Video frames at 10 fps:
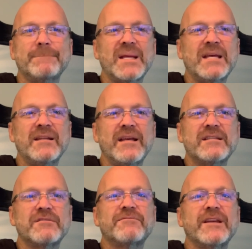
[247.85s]
and
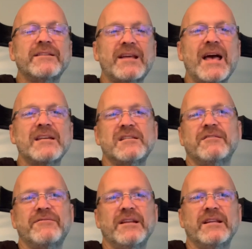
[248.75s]
it's a
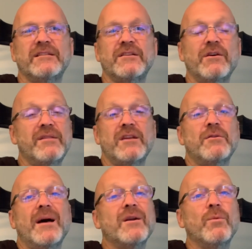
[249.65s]
fantastic feeling to know that no matter